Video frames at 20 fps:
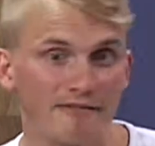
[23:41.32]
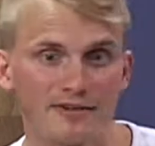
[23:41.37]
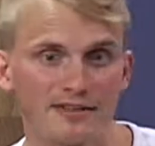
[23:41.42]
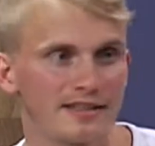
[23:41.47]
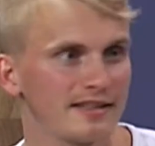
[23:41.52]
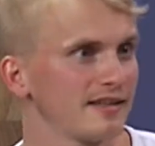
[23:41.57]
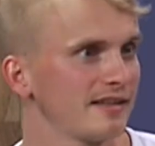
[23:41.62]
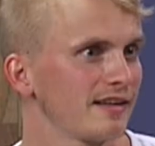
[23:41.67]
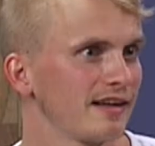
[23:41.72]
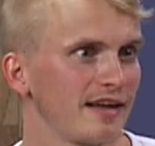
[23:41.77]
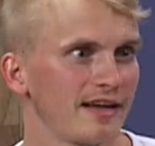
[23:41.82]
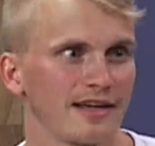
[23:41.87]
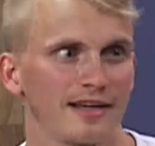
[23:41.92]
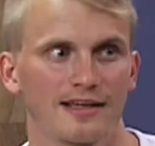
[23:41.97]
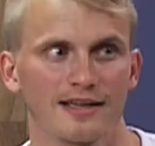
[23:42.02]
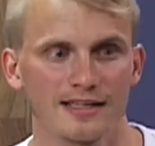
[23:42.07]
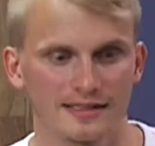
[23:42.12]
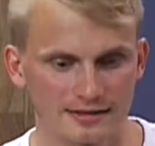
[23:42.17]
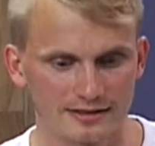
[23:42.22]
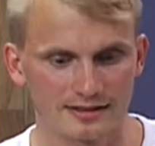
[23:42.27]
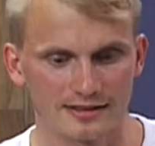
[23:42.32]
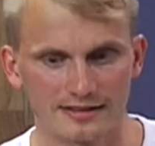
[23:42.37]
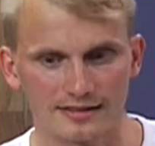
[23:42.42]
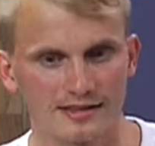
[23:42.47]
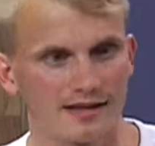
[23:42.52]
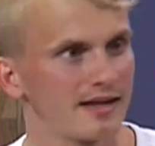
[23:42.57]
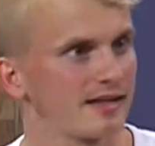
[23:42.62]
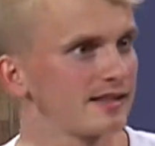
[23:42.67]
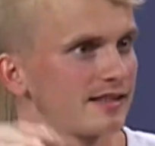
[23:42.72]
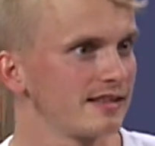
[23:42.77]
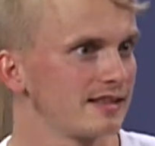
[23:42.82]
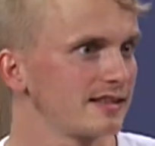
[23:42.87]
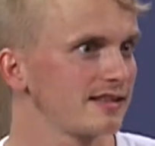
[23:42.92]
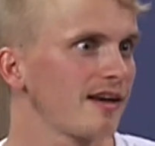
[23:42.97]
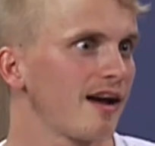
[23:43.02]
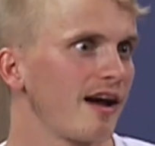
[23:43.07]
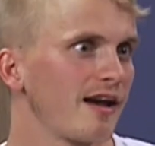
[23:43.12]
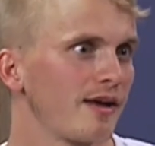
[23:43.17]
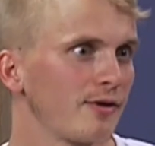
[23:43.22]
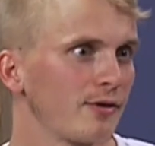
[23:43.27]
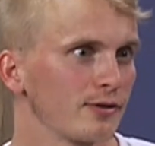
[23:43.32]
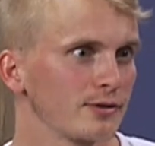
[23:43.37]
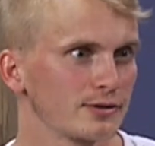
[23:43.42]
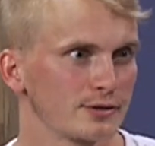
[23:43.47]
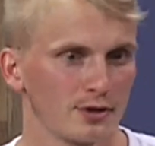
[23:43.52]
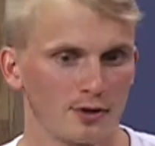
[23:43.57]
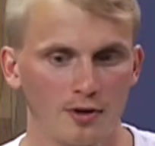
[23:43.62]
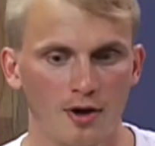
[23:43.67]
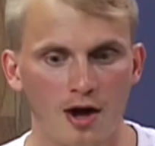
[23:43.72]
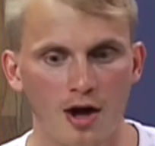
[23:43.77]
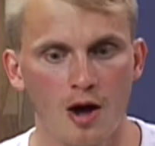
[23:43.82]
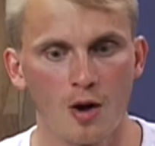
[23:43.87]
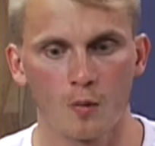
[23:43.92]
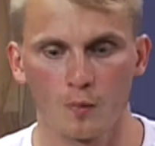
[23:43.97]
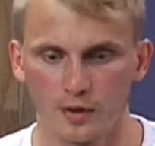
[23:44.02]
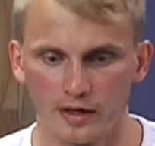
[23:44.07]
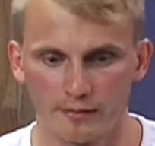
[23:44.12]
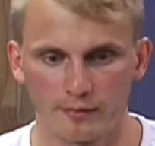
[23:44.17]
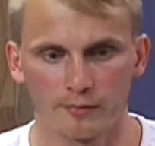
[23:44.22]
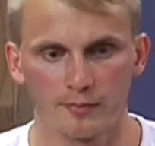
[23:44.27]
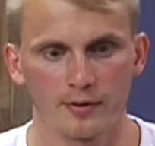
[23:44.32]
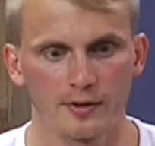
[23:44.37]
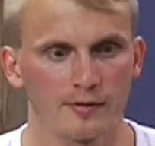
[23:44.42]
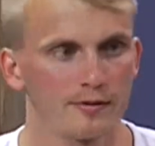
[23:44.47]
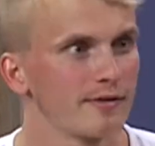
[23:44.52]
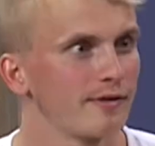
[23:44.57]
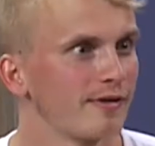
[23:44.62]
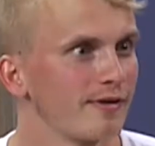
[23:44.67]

everything like it's it's like in cycles. So yeah, yeah. We, they we need